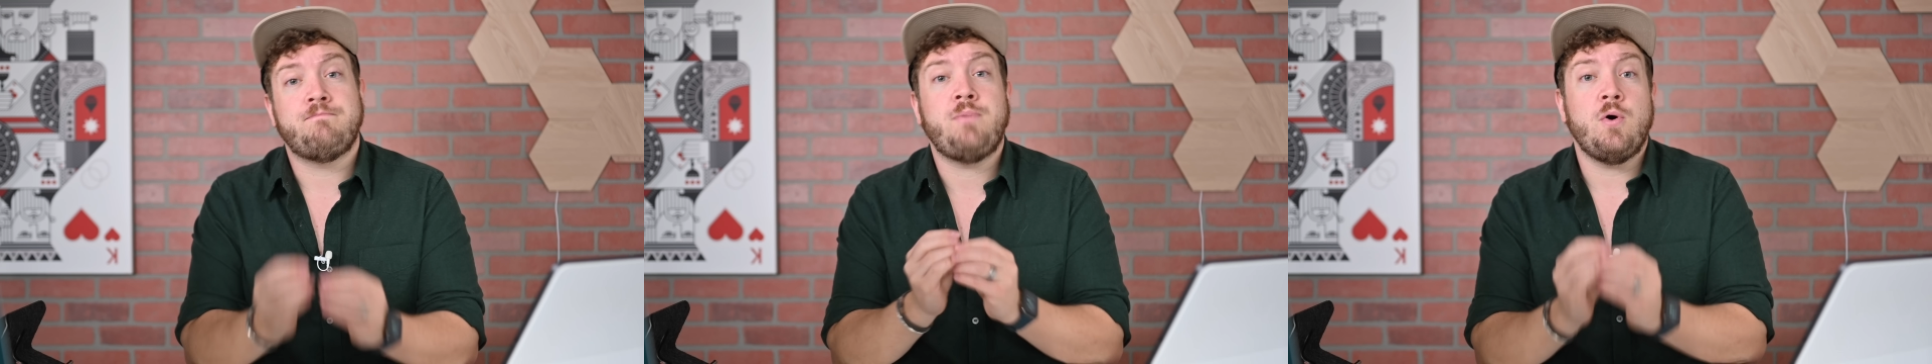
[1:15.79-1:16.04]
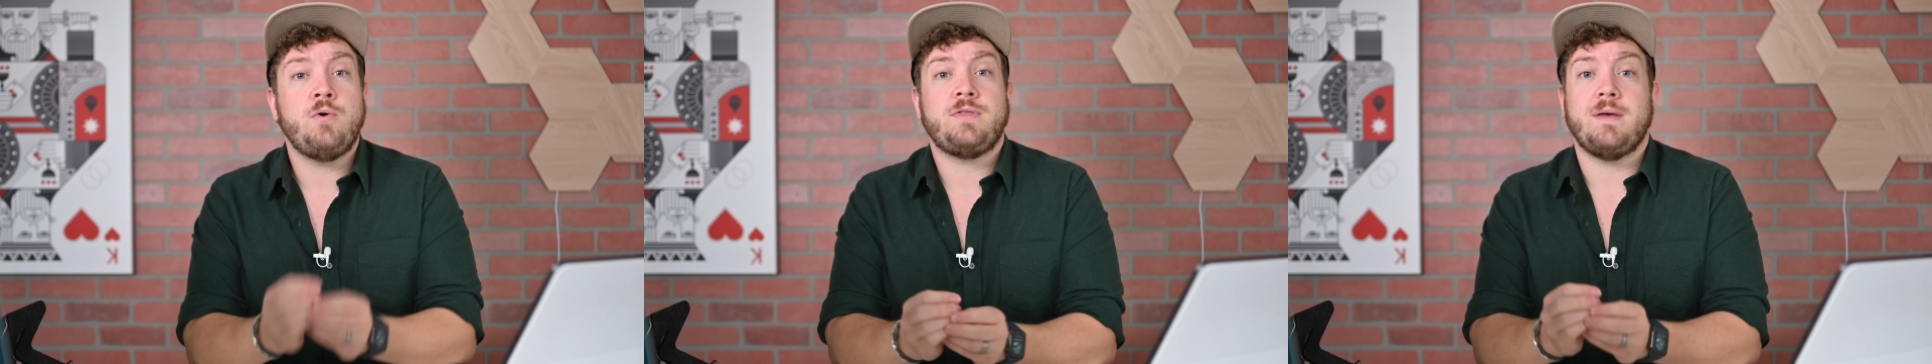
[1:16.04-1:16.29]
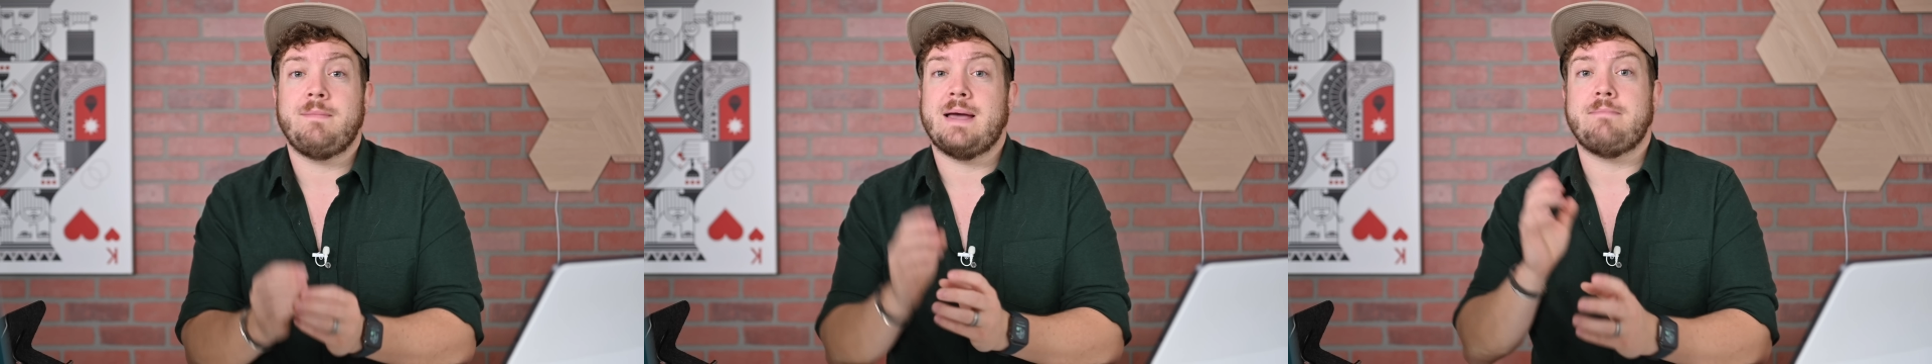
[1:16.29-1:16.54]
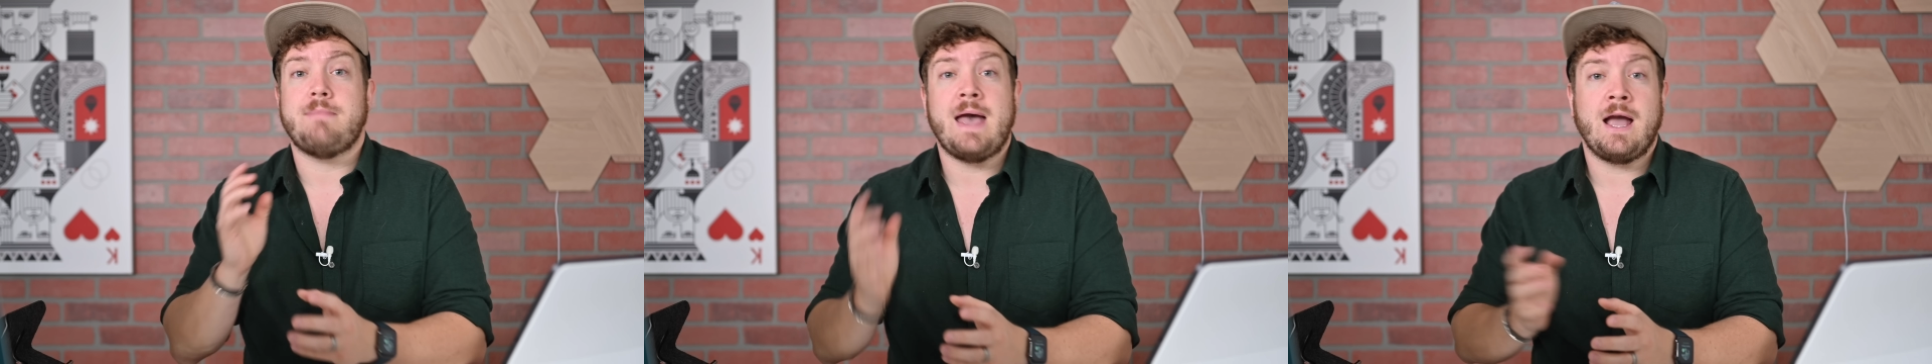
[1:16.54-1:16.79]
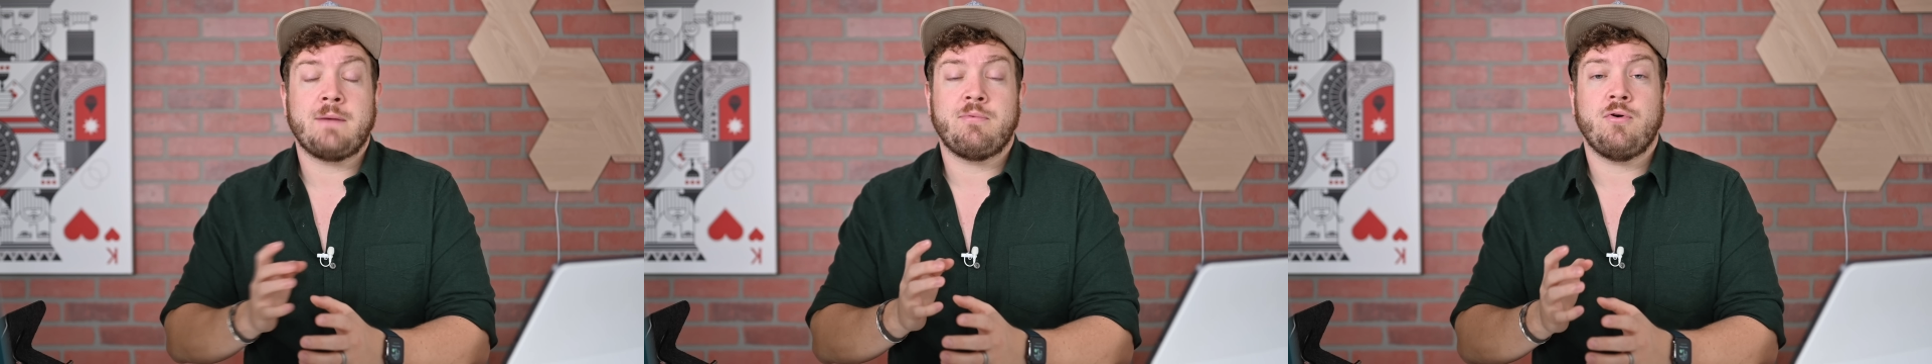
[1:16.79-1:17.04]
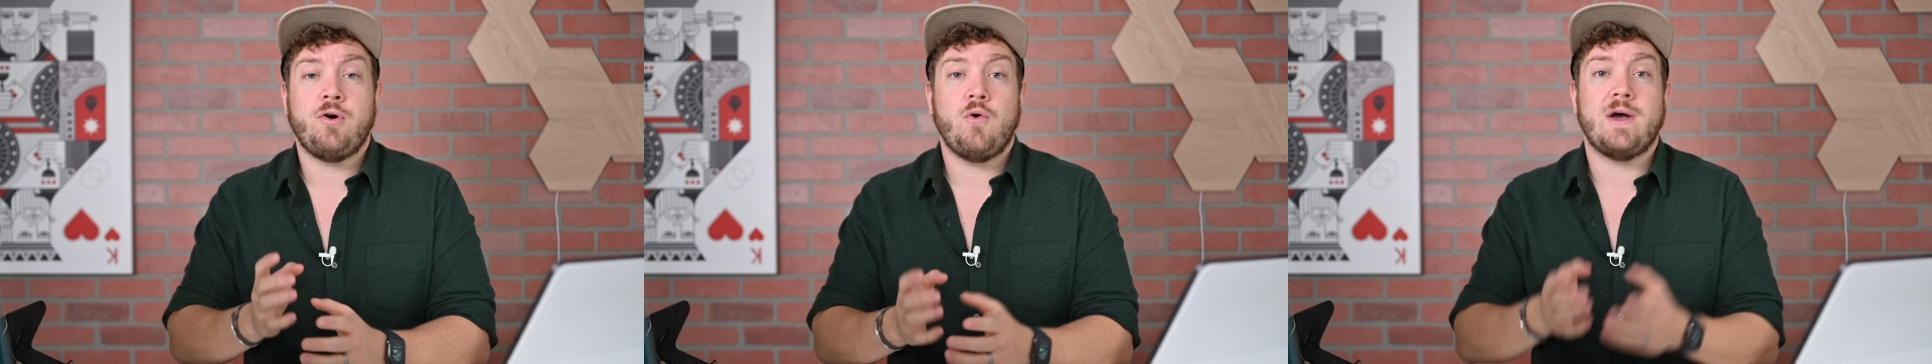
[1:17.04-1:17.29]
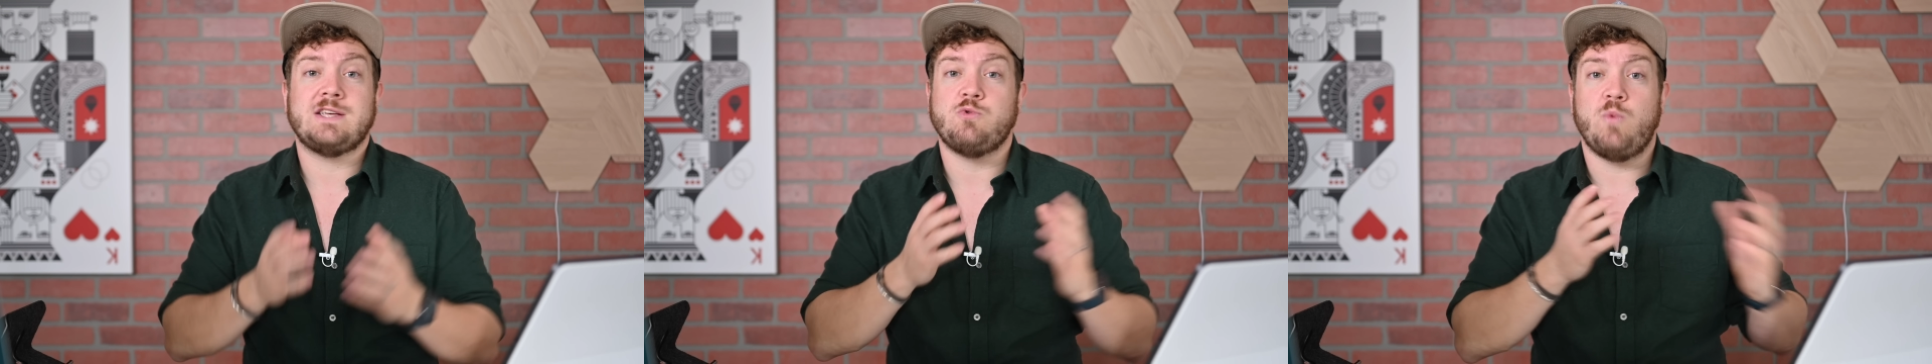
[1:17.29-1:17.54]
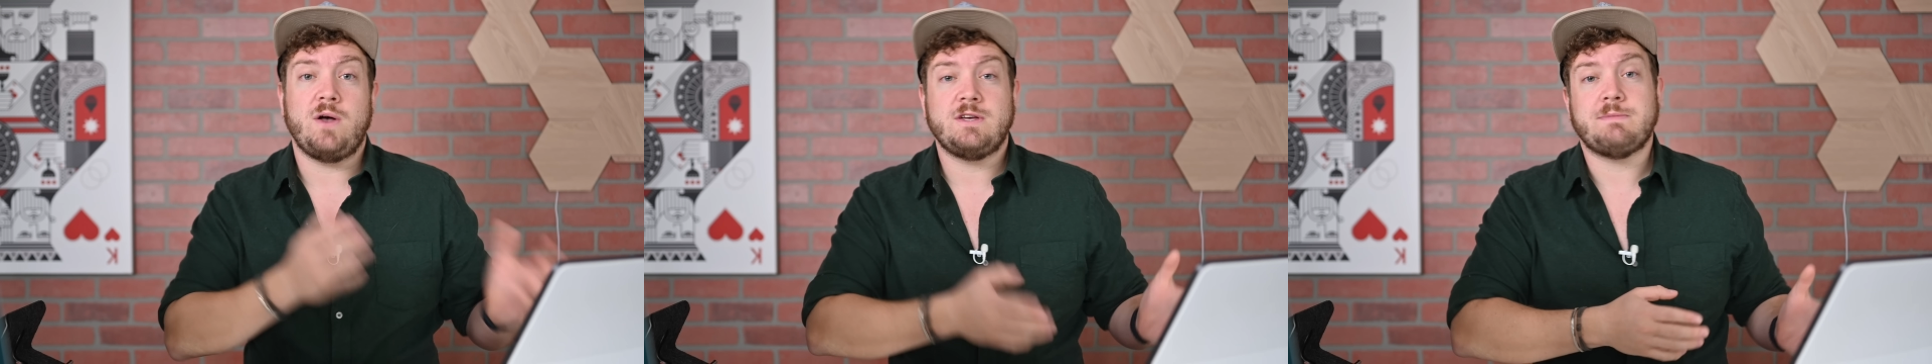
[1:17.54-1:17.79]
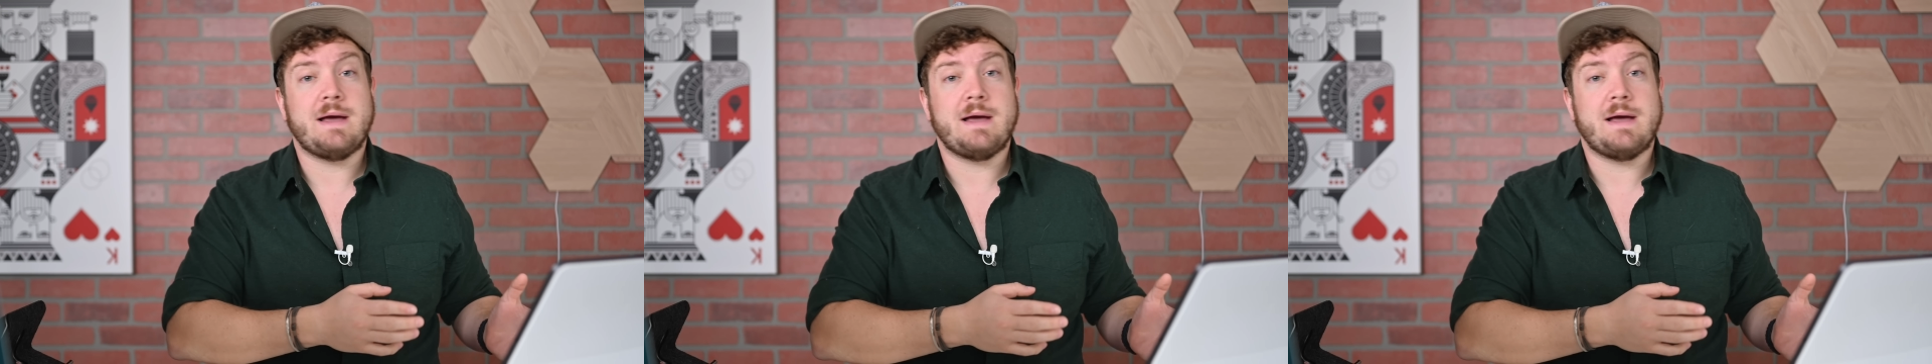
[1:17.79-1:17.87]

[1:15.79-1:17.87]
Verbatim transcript: both my Mac Pro as well as